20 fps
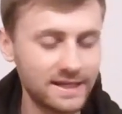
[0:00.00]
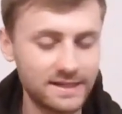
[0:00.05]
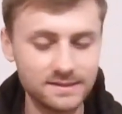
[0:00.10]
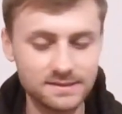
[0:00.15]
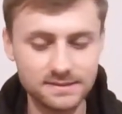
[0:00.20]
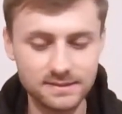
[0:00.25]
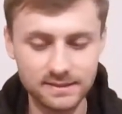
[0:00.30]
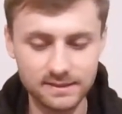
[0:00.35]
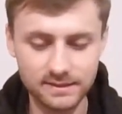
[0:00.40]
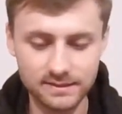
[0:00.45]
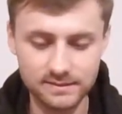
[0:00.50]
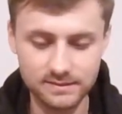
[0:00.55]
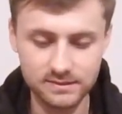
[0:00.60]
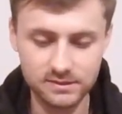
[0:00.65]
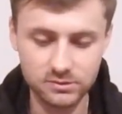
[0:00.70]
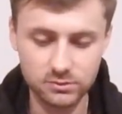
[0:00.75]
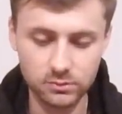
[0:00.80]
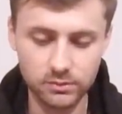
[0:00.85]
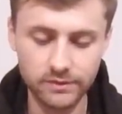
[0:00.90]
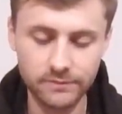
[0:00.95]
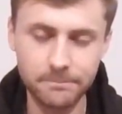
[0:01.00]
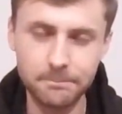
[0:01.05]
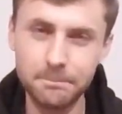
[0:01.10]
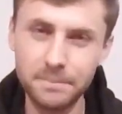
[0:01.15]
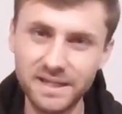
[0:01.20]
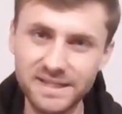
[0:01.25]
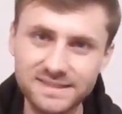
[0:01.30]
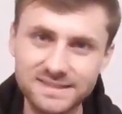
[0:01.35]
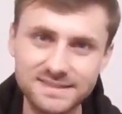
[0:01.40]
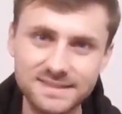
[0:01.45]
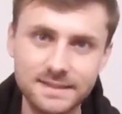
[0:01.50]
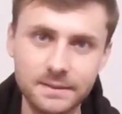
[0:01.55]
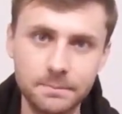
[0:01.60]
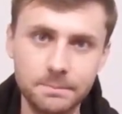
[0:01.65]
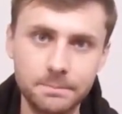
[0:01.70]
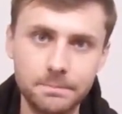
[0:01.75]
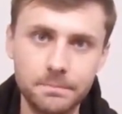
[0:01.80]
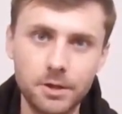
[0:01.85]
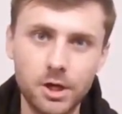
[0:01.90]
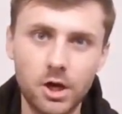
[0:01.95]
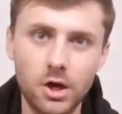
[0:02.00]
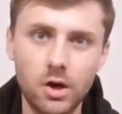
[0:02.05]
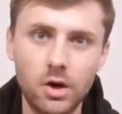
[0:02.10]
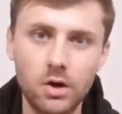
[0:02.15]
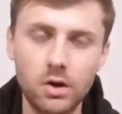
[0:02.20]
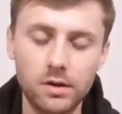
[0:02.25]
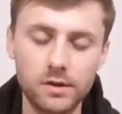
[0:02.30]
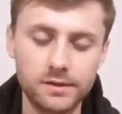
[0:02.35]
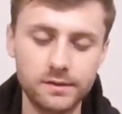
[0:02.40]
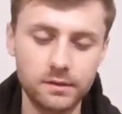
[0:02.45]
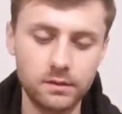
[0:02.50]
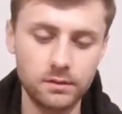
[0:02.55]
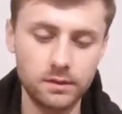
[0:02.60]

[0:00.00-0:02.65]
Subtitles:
is it sort of bends the card